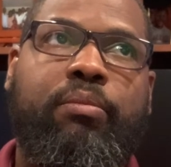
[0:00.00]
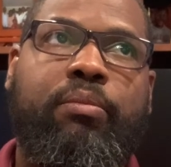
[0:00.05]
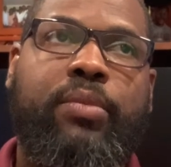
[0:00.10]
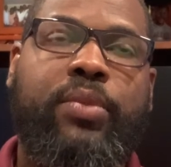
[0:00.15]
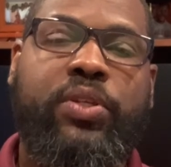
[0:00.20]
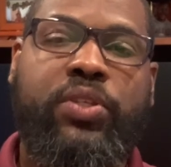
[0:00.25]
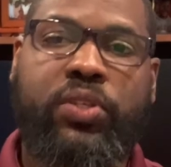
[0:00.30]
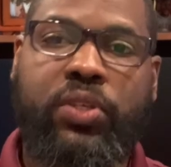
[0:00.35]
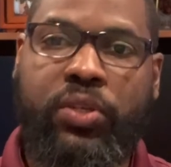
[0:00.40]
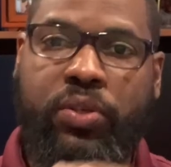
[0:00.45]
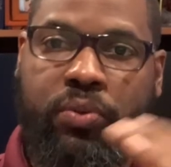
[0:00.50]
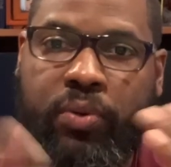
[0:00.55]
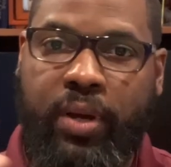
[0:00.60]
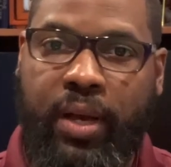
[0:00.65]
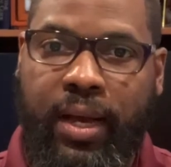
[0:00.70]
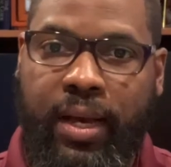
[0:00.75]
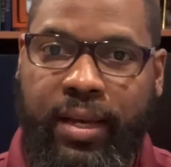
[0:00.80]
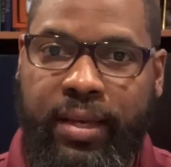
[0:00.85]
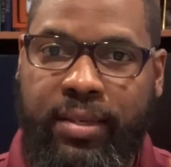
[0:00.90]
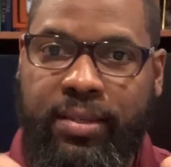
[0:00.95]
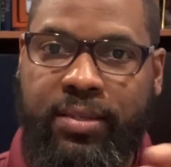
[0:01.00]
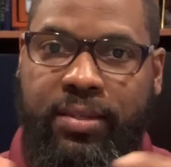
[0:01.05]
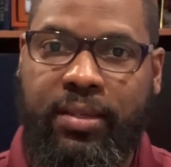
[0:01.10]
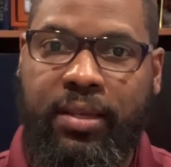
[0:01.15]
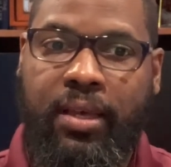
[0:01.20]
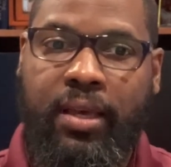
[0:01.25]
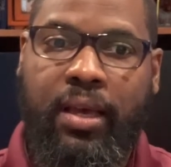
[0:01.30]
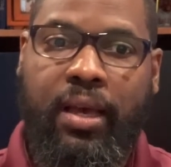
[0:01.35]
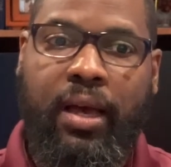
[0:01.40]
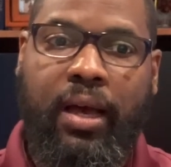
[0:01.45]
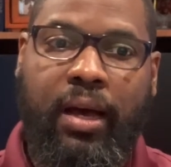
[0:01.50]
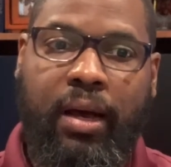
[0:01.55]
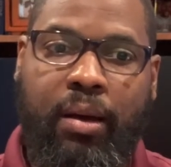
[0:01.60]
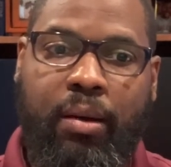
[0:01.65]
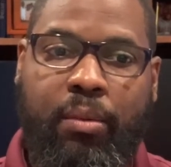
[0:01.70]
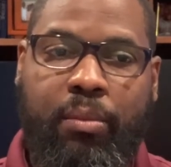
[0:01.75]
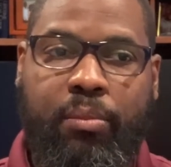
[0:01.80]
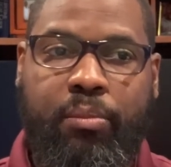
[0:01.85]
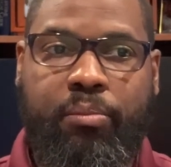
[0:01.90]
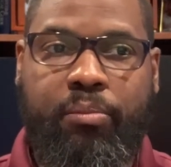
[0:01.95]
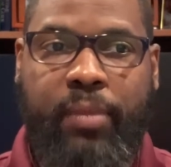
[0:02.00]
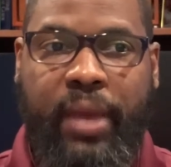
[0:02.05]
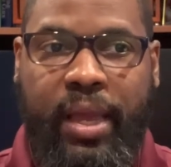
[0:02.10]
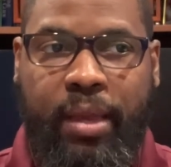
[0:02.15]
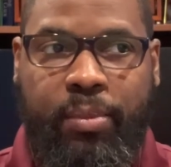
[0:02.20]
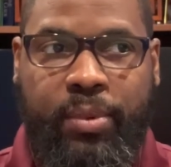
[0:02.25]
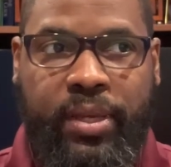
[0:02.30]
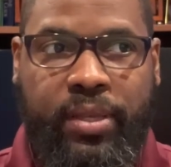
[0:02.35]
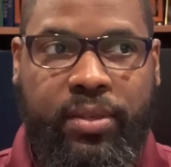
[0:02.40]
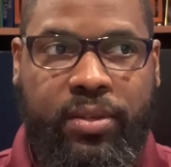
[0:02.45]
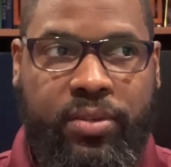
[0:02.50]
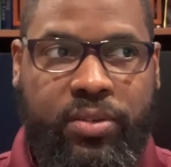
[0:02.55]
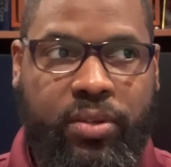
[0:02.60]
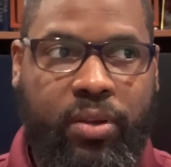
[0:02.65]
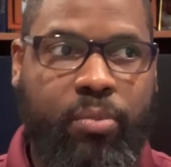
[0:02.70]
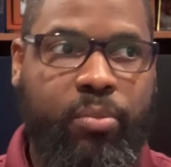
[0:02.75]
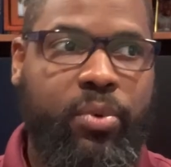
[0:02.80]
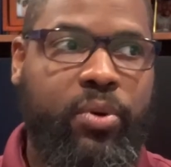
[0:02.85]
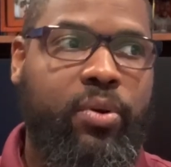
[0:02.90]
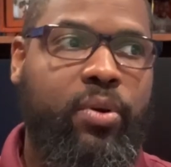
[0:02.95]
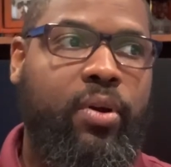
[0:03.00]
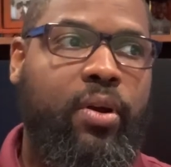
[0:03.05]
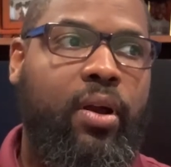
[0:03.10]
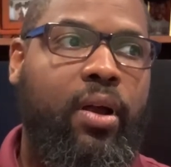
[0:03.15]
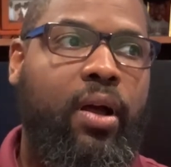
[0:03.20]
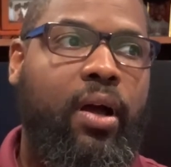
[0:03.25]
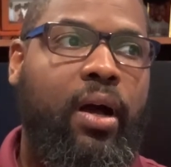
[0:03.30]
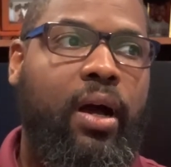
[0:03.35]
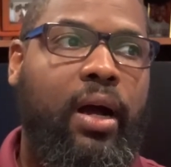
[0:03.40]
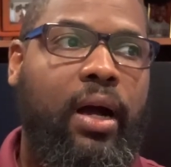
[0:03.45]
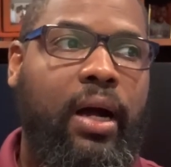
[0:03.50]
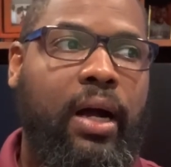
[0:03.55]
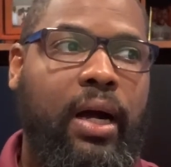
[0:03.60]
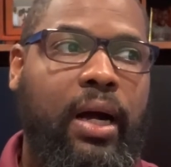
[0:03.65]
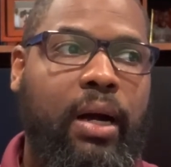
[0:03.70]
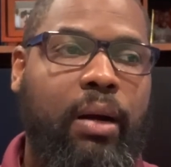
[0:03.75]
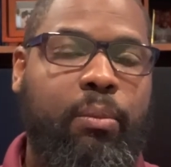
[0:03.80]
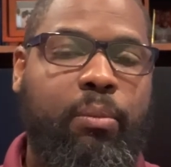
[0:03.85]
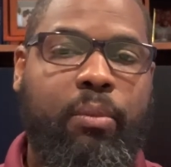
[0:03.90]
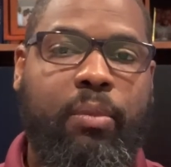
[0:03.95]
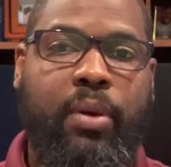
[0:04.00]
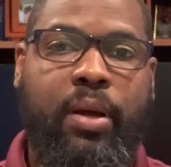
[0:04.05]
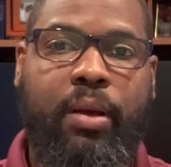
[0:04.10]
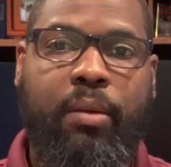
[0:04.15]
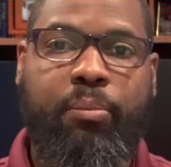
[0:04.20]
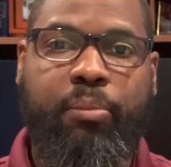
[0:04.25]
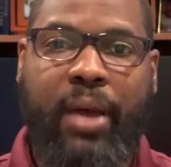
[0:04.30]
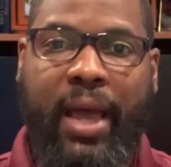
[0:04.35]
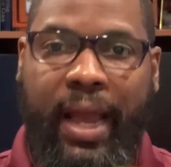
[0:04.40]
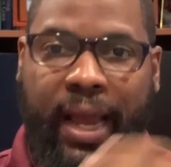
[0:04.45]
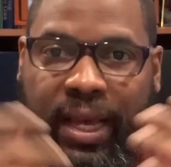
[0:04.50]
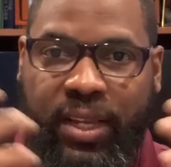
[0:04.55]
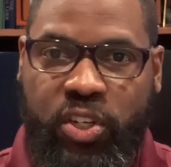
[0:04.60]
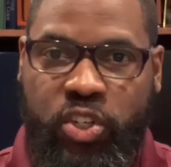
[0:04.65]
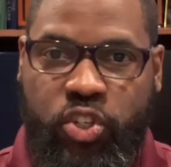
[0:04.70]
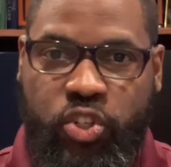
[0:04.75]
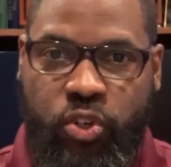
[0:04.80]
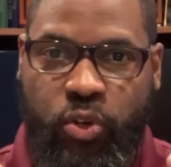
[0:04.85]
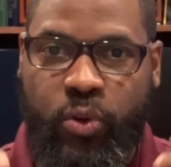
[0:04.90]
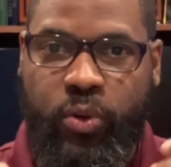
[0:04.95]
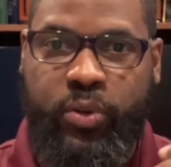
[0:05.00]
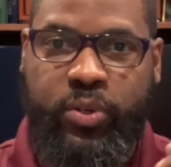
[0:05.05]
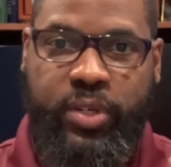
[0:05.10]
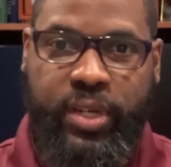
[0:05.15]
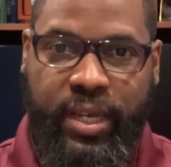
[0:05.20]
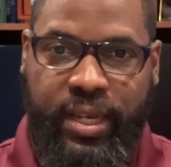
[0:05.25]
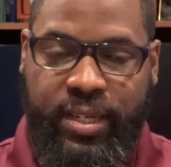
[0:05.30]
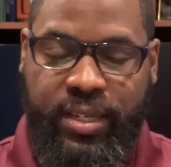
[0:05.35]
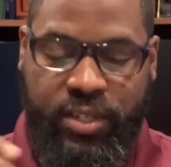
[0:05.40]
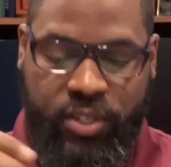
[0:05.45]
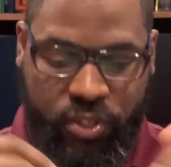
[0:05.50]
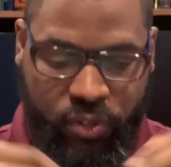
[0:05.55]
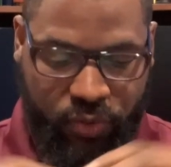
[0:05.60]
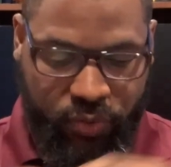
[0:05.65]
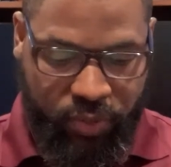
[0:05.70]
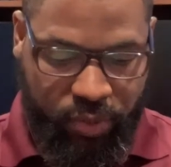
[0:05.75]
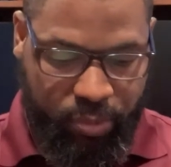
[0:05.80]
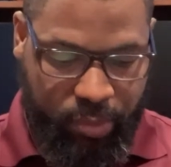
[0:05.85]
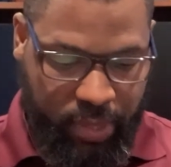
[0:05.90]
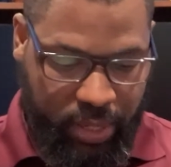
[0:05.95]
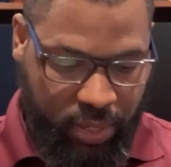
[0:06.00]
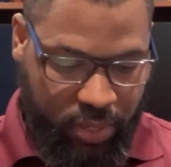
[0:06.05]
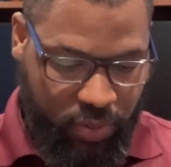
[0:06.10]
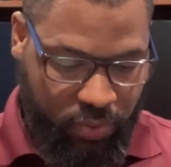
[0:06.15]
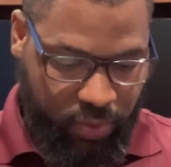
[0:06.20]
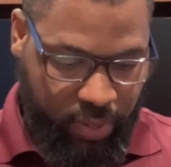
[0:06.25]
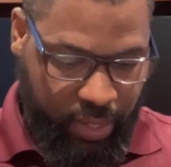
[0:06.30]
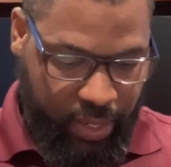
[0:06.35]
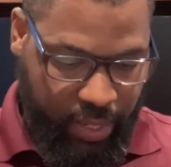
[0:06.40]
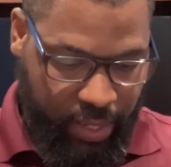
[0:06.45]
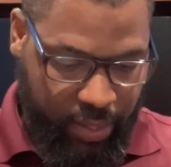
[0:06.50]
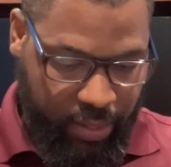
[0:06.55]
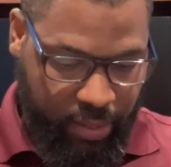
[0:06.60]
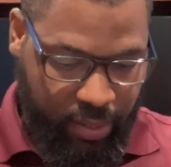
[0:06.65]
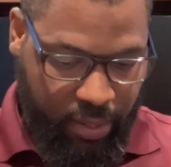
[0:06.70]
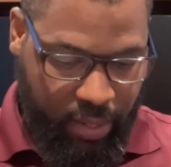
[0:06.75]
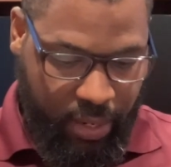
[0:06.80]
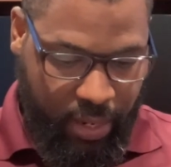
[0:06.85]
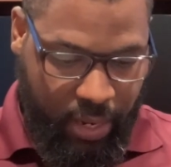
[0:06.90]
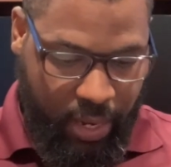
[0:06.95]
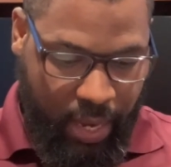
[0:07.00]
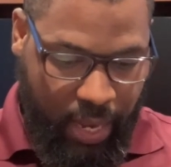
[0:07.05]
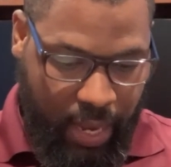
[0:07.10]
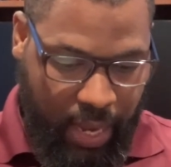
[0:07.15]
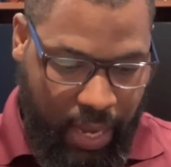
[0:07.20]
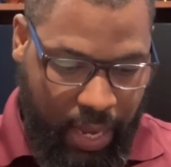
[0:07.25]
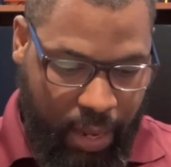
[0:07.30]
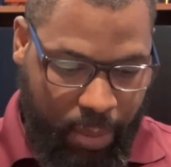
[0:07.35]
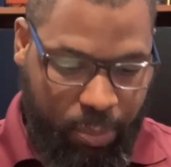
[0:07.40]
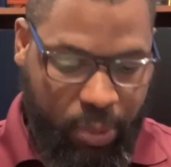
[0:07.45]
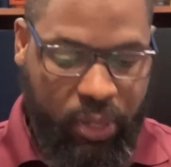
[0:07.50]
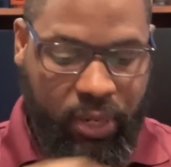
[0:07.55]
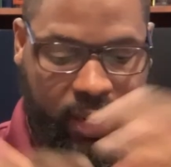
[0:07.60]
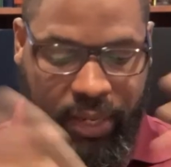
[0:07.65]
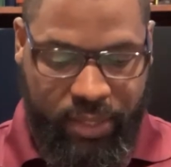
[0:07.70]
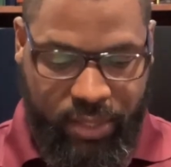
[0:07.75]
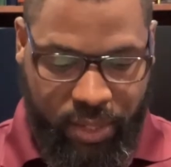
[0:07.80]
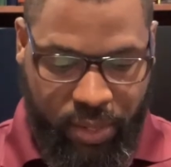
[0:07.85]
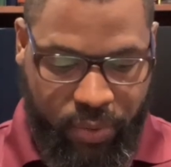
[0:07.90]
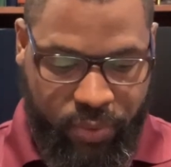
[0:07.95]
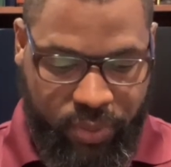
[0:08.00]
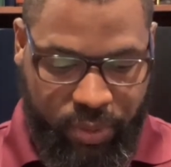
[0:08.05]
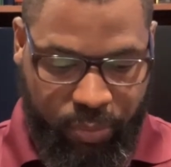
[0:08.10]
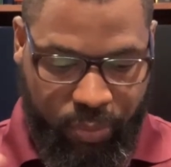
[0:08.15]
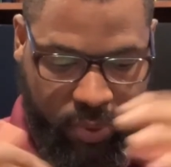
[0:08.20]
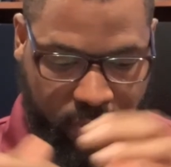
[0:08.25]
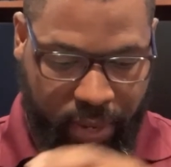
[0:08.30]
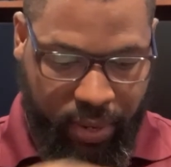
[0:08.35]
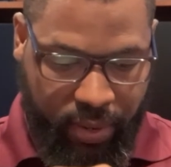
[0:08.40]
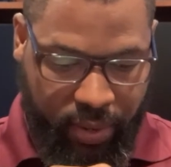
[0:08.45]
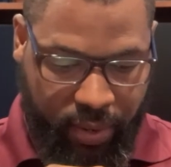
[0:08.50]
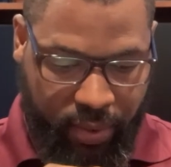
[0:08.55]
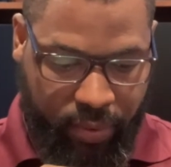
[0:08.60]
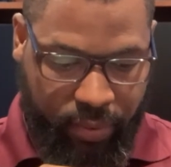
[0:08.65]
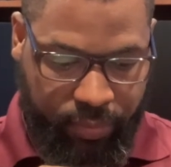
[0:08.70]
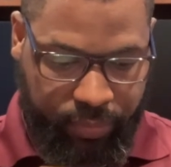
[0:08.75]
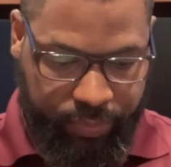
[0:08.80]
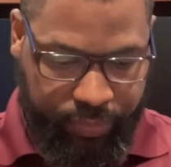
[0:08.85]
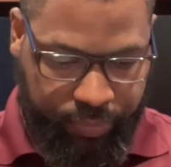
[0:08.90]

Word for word: see you guys um, maybe in the summer um, back at the church in the children ministry again. but let's close in prayer here.